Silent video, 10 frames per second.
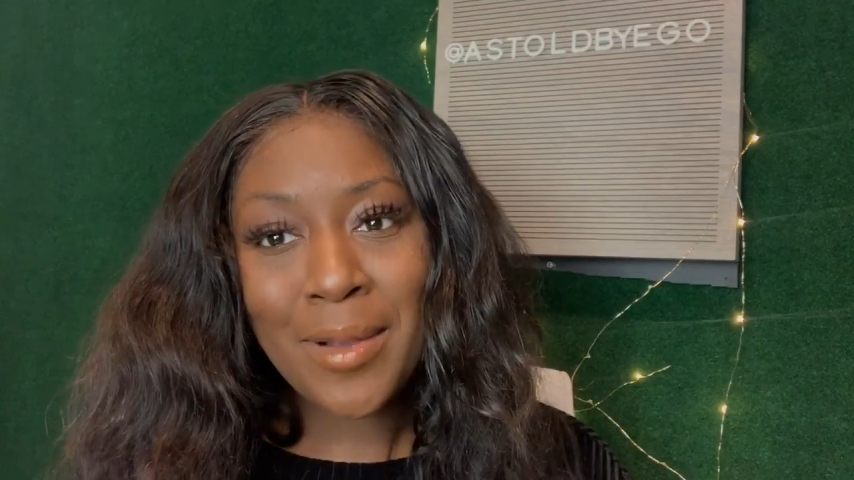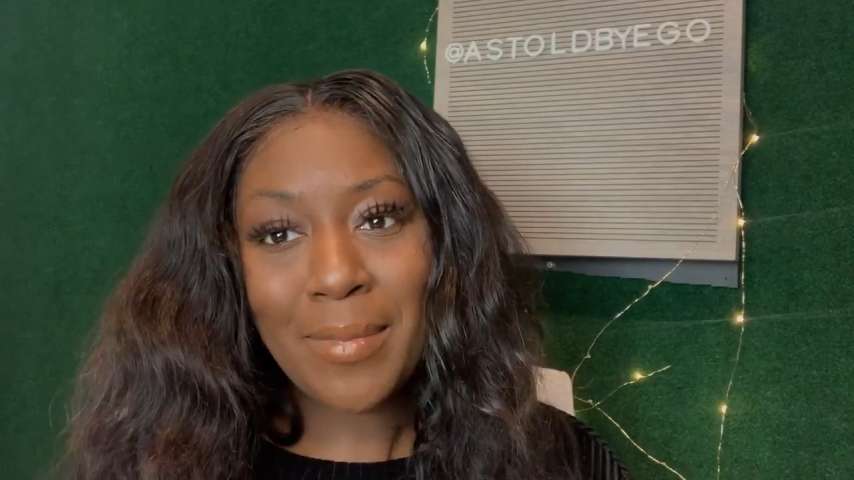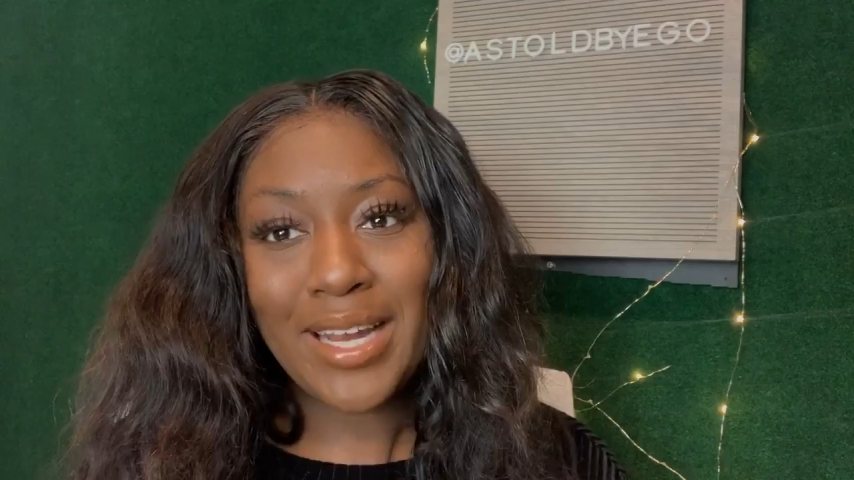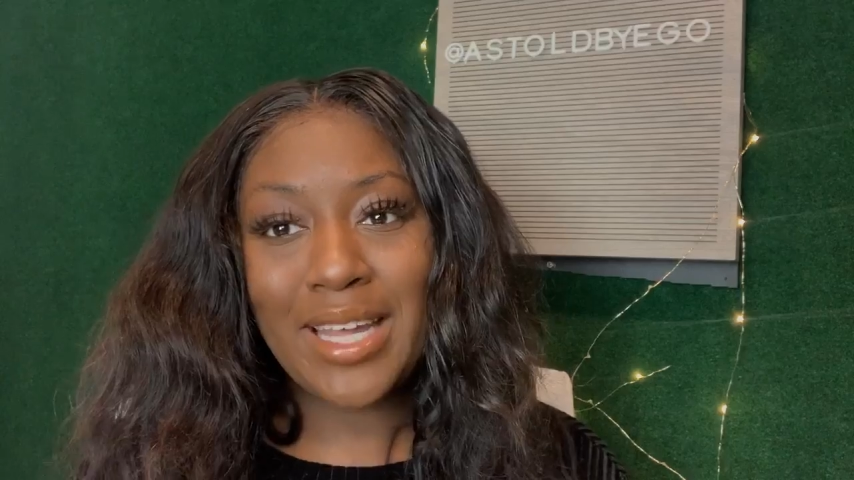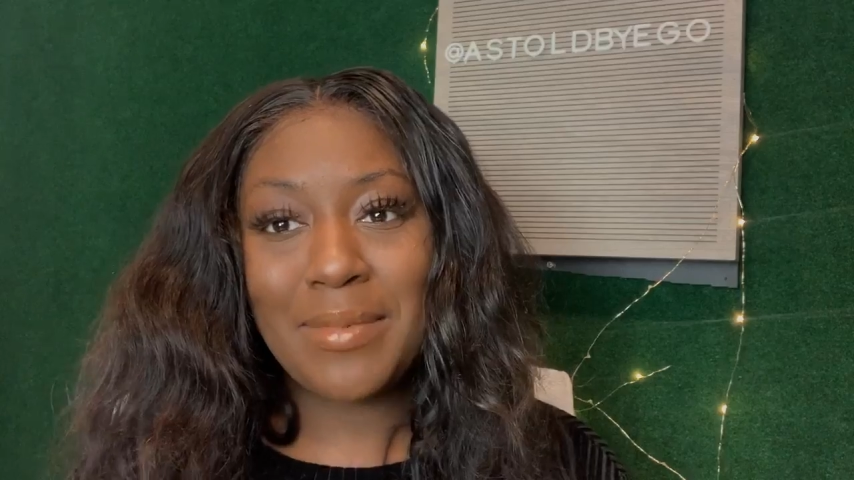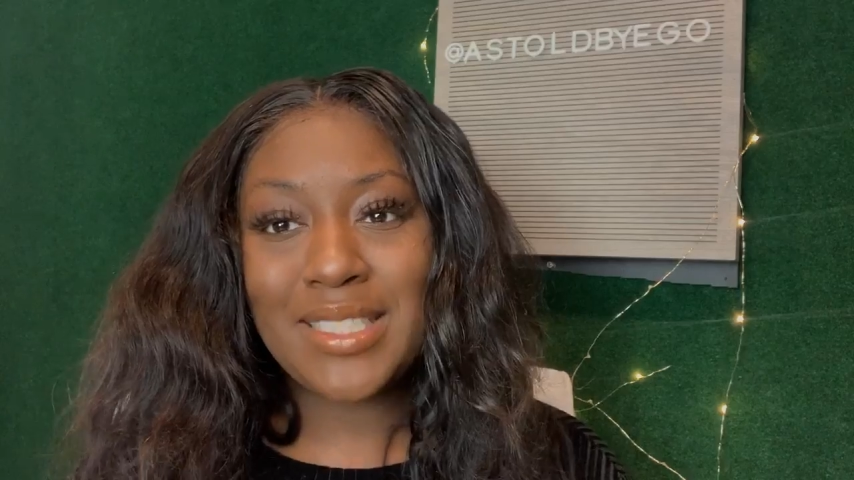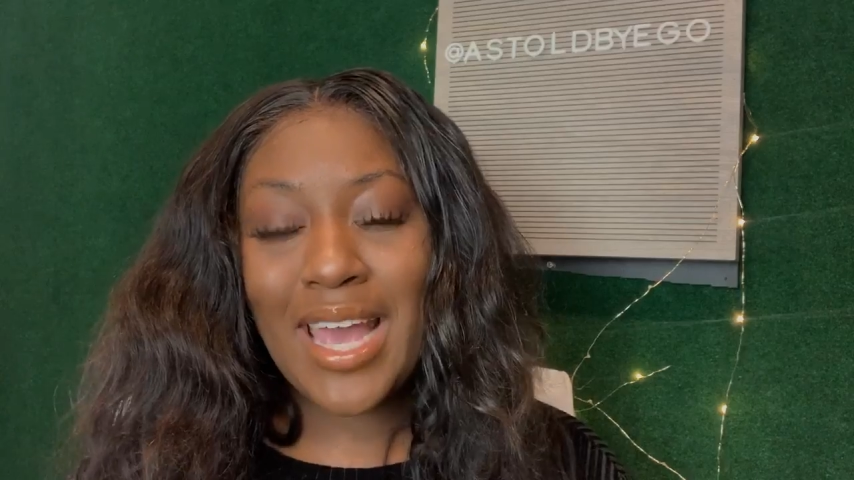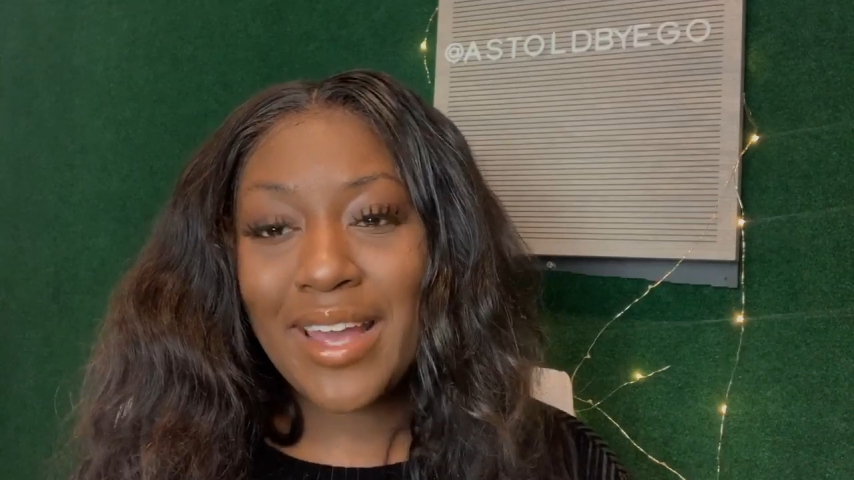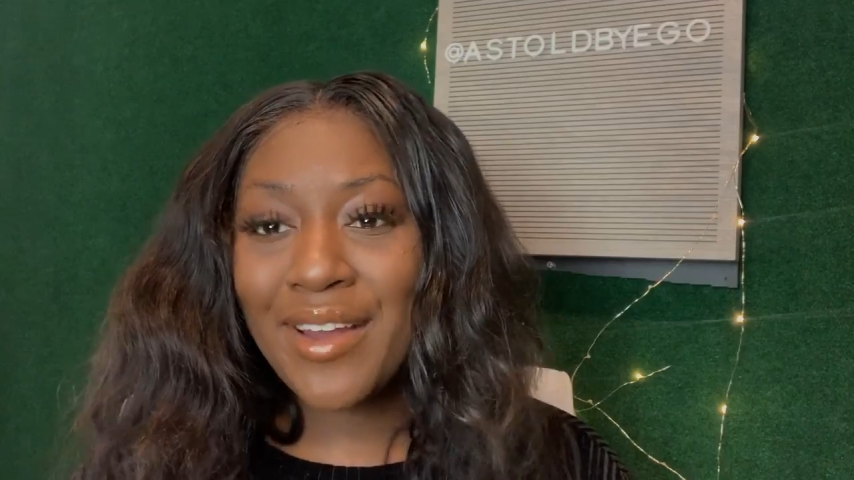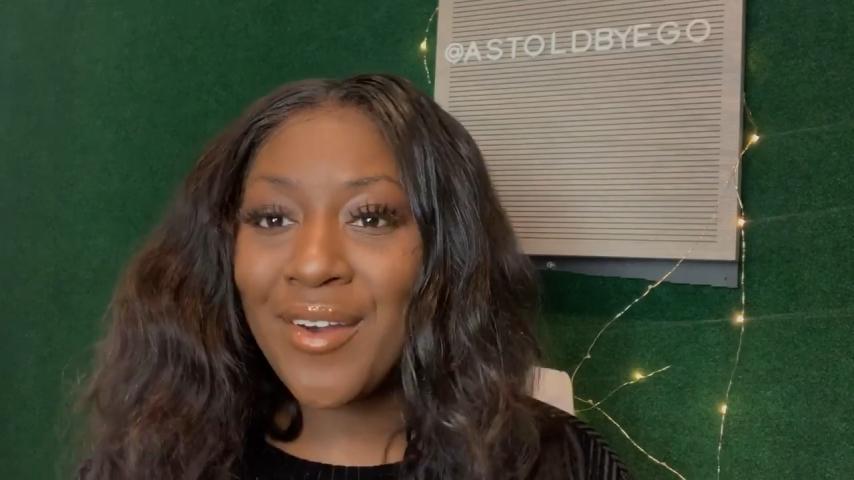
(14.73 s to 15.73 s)
My name is
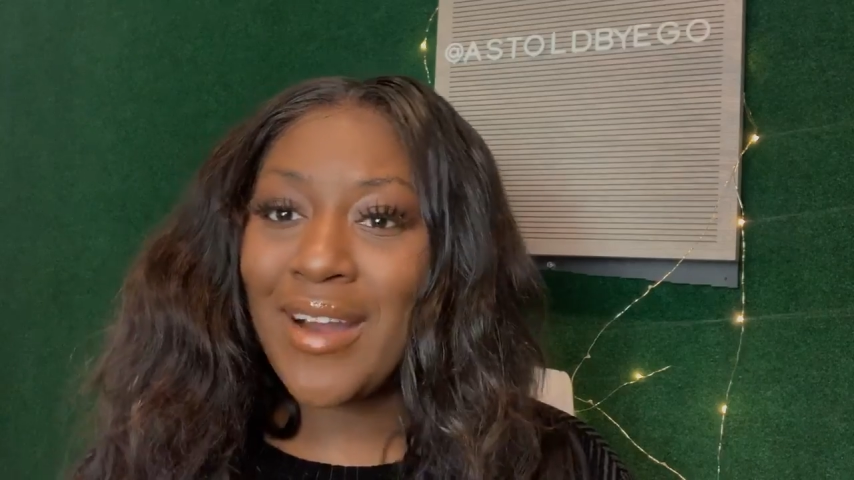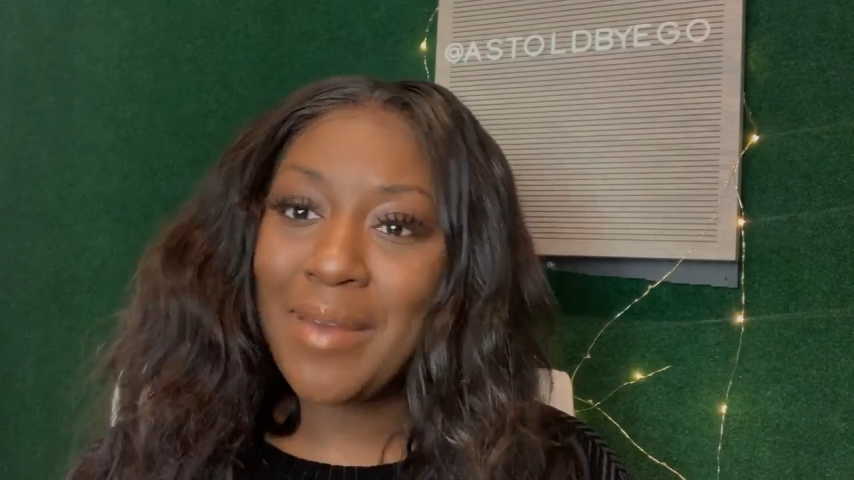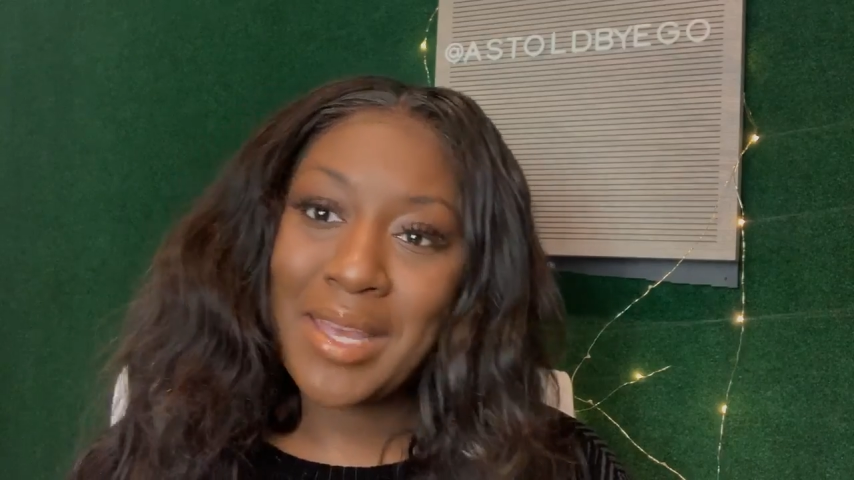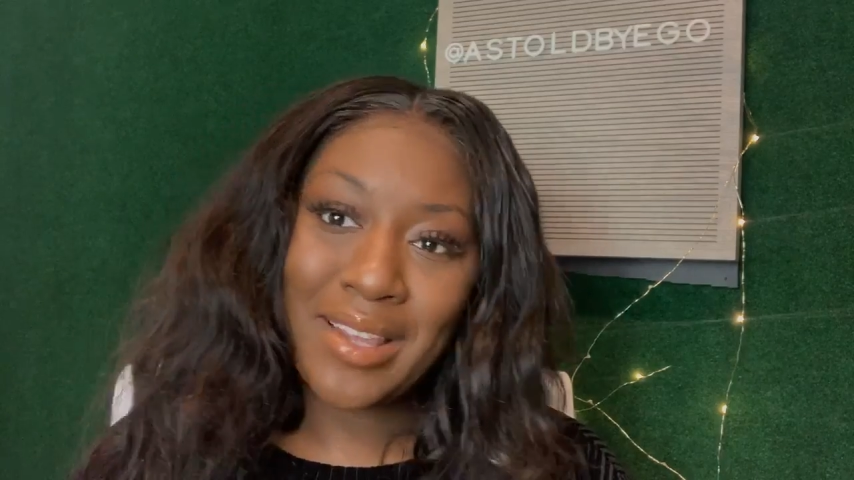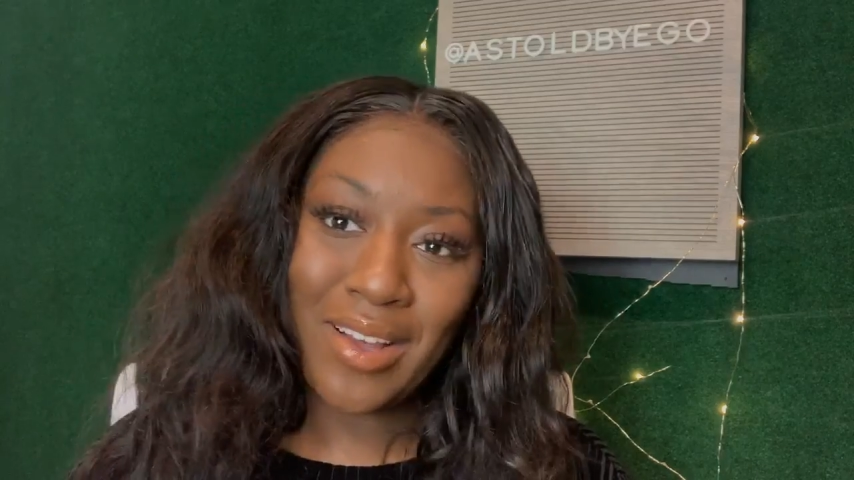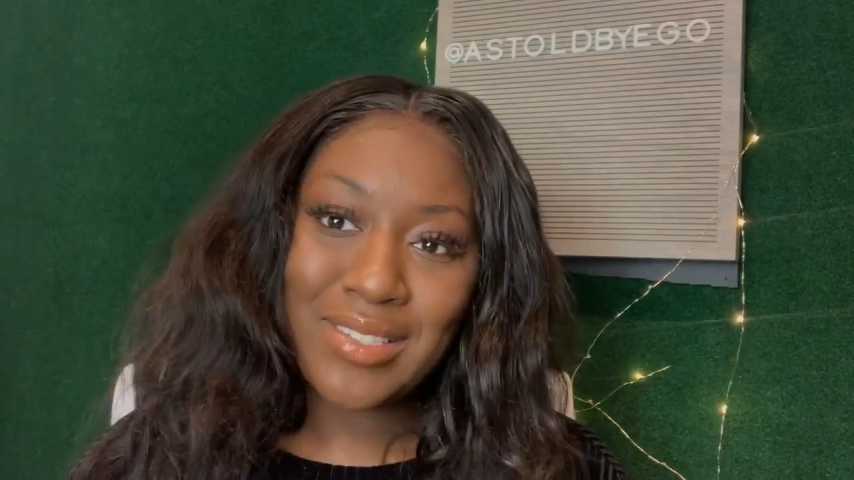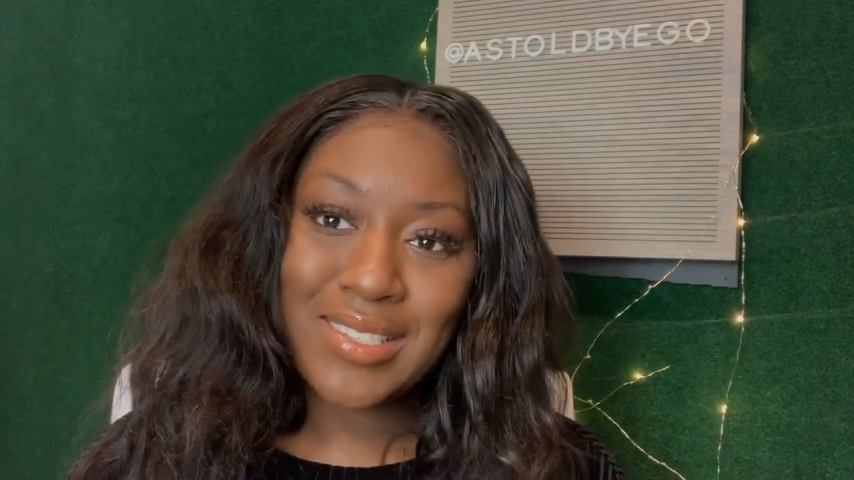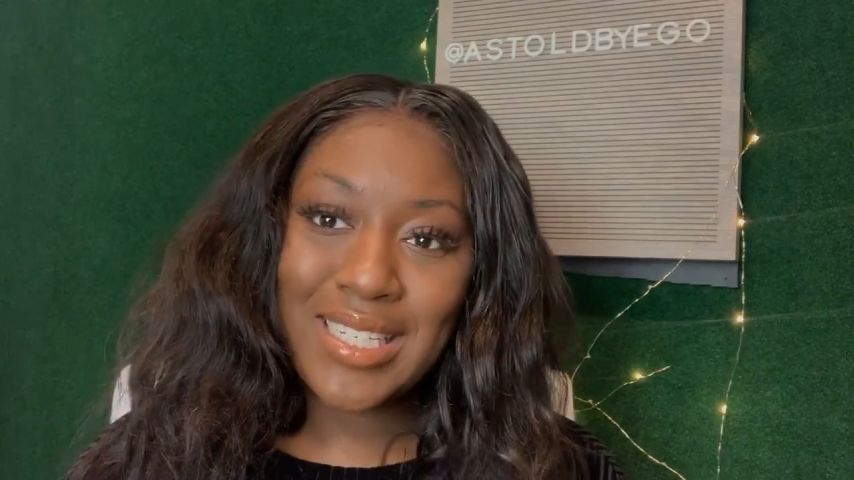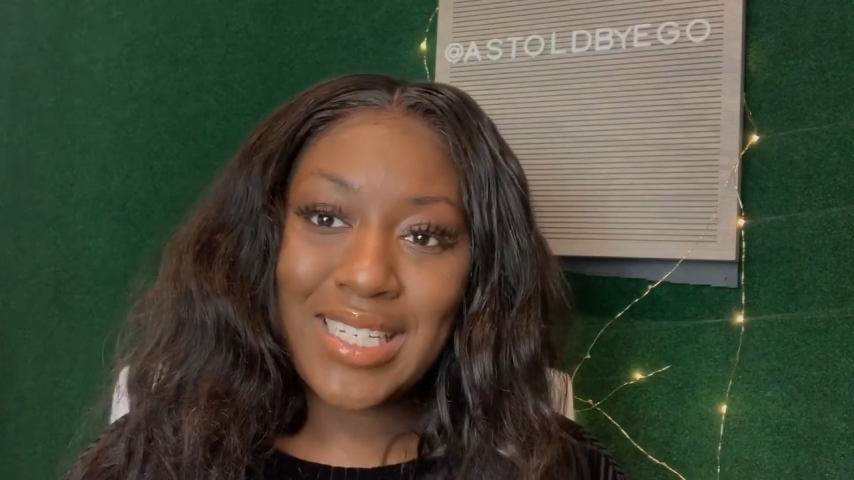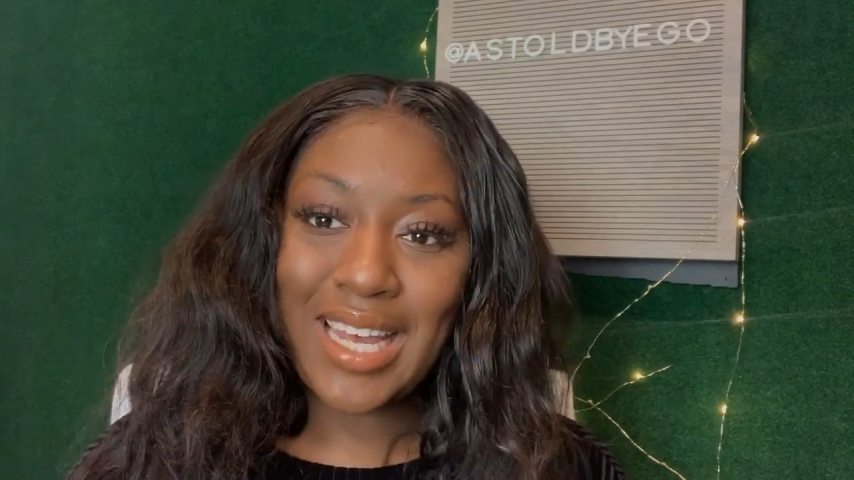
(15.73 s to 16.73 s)
Ego. I'm a law student,